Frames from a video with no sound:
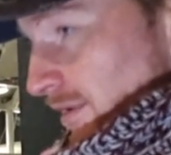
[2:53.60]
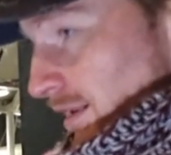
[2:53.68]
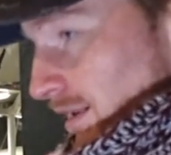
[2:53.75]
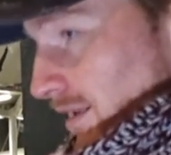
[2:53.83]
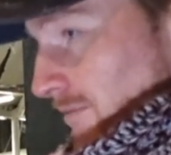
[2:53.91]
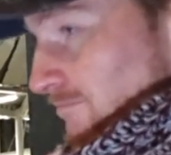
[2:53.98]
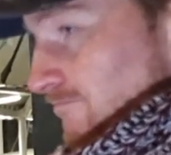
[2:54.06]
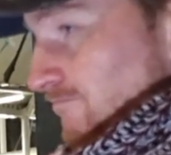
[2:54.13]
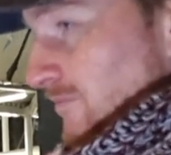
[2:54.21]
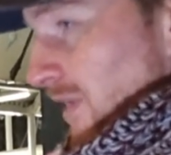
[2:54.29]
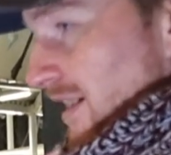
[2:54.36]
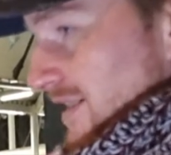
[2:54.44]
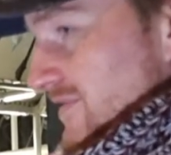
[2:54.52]

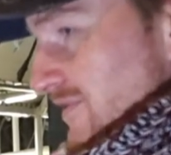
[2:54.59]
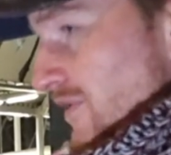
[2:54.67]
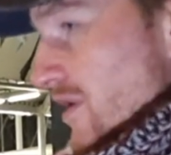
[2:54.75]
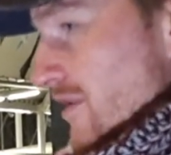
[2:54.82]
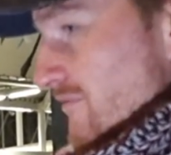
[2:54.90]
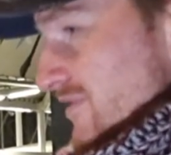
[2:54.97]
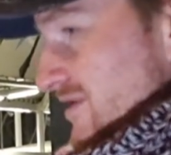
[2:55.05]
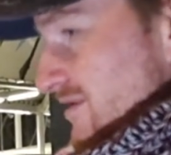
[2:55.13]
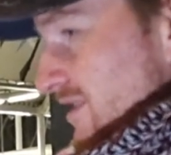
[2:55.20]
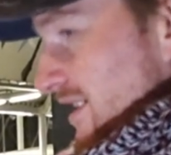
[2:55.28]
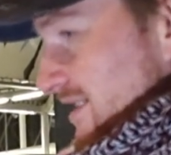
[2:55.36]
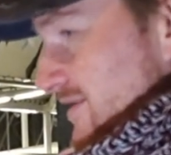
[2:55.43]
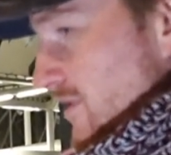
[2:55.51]
But it's
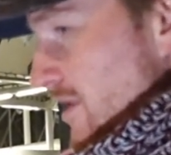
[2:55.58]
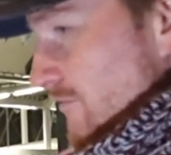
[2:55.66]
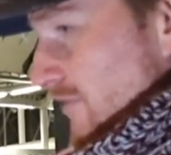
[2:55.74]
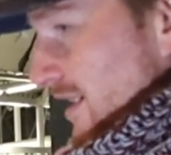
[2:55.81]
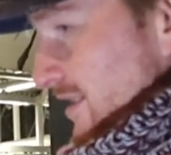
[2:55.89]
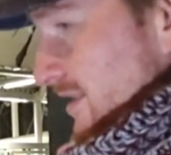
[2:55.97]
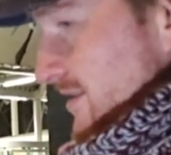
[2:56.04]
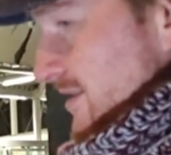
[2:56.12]
nerve-wracking at